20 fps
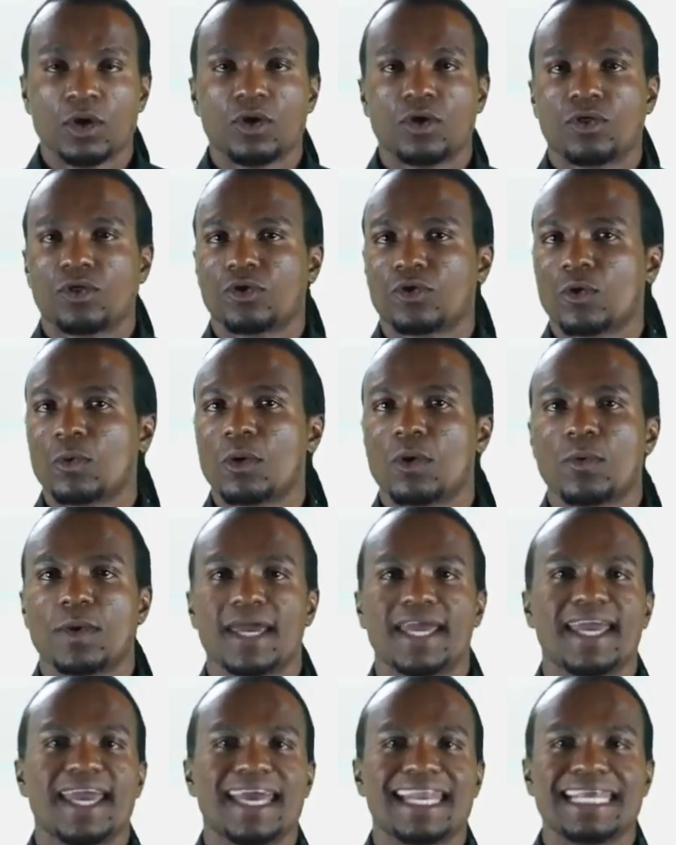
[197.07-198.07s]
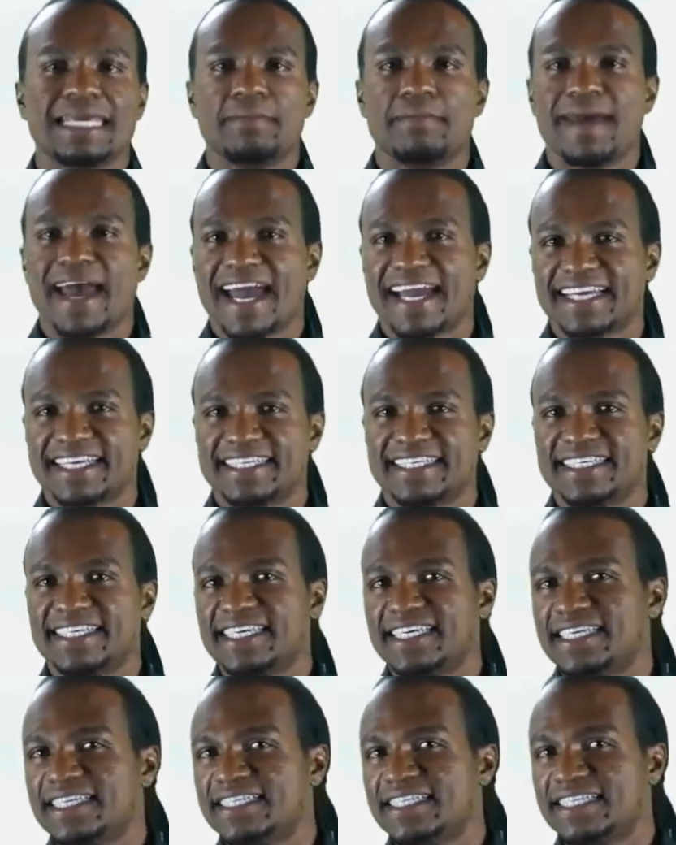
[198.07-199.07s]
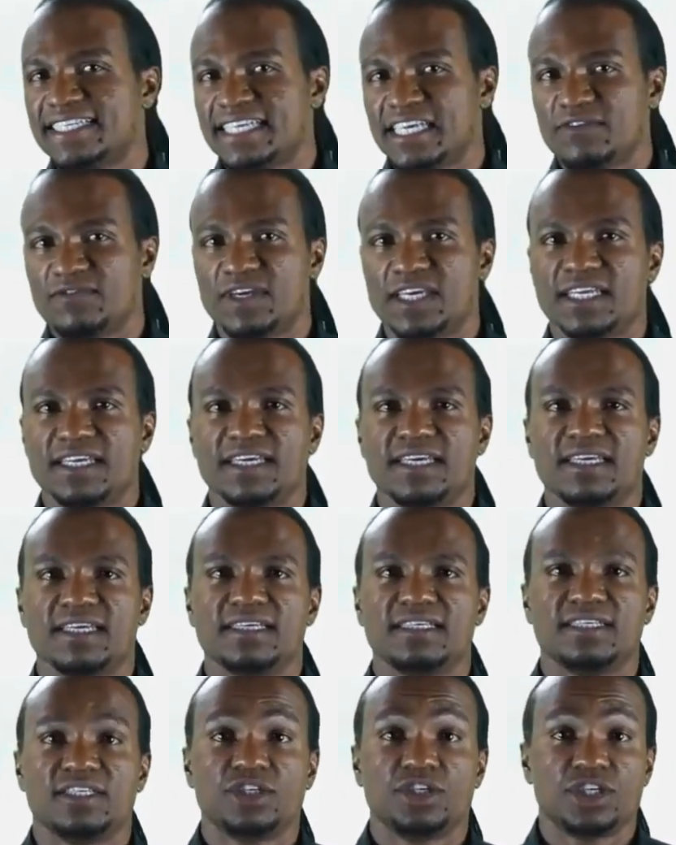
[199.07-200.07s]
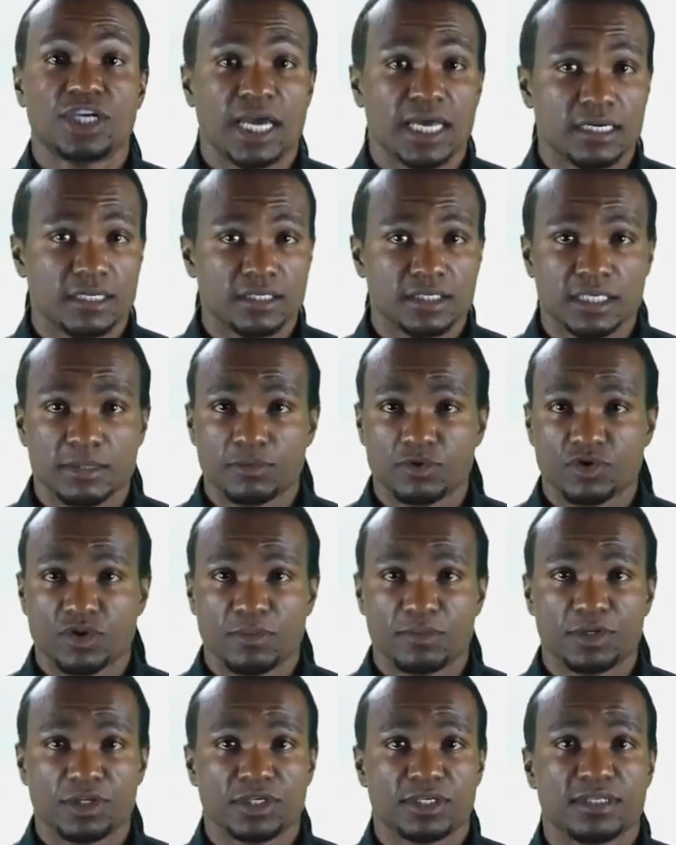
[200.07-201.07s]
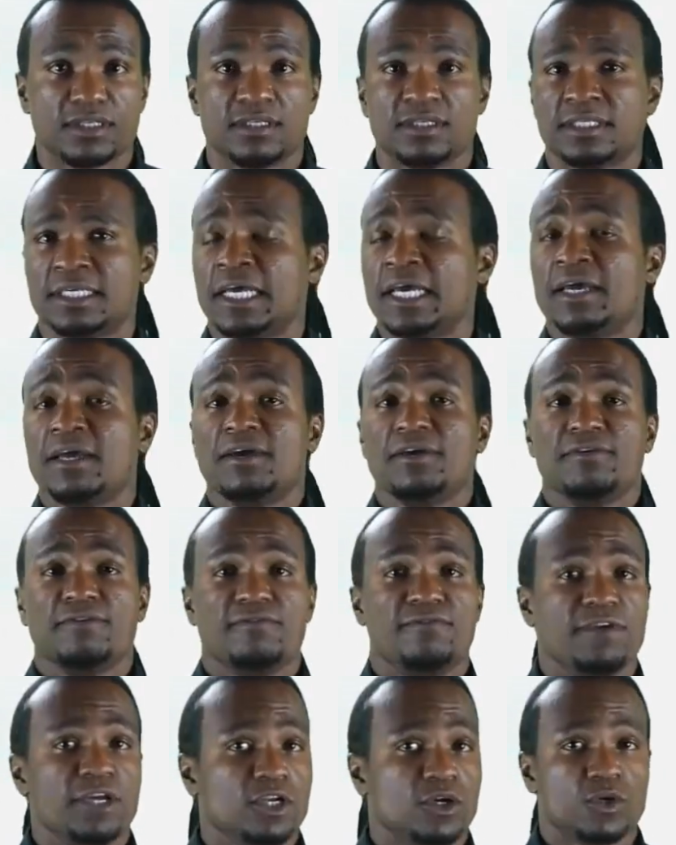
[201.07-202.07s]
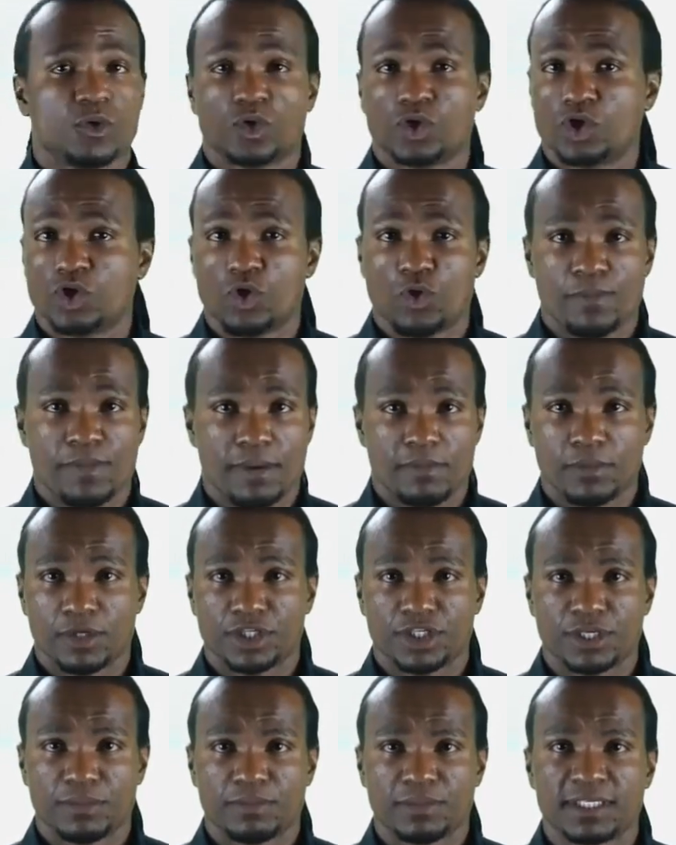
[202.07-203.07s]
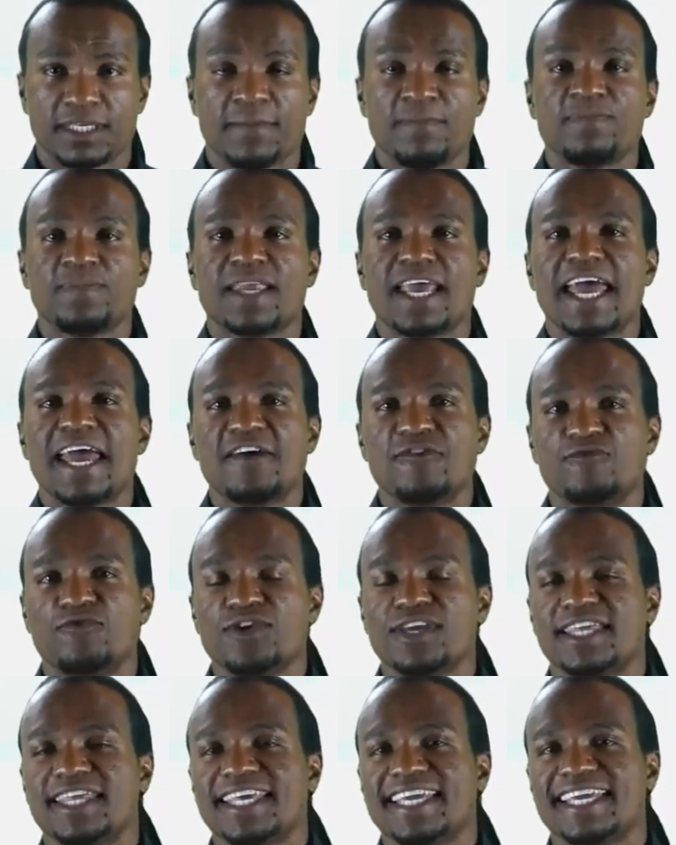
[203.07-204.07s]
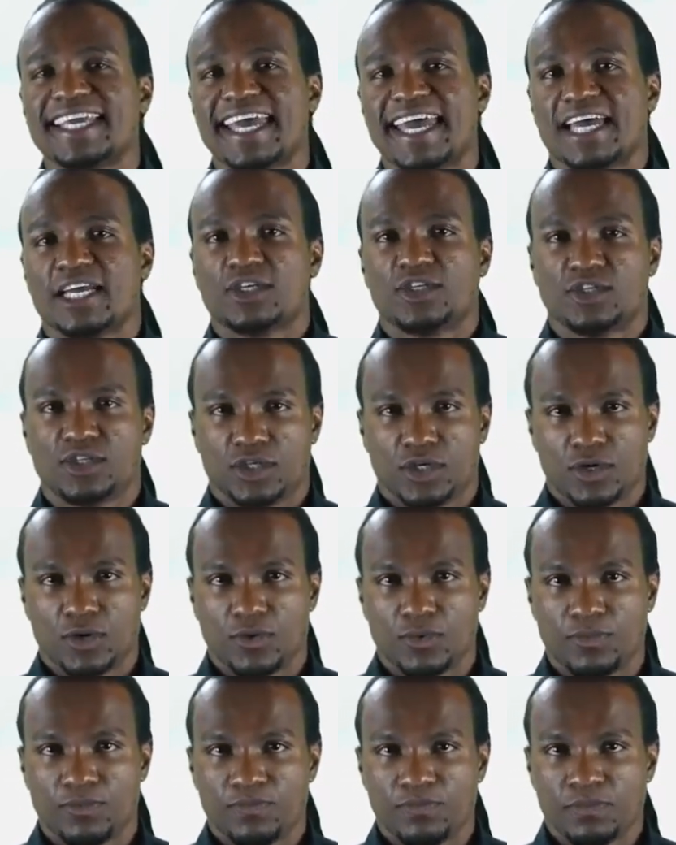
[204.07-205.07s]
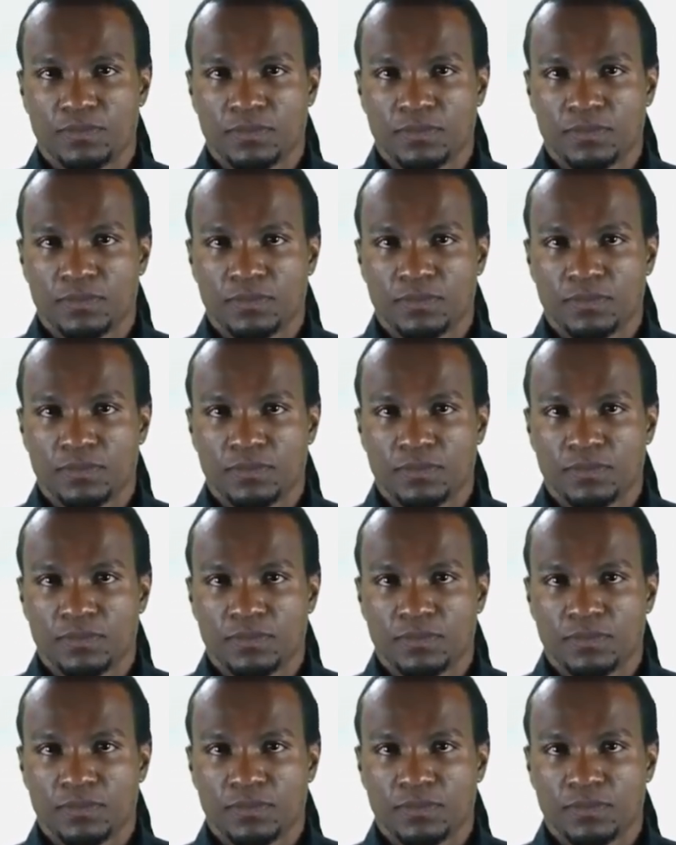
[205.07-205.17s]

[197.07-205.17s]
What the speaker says: Throw away any magazines, DVDs, channel subscriptions, video store memberships. Everything has to go.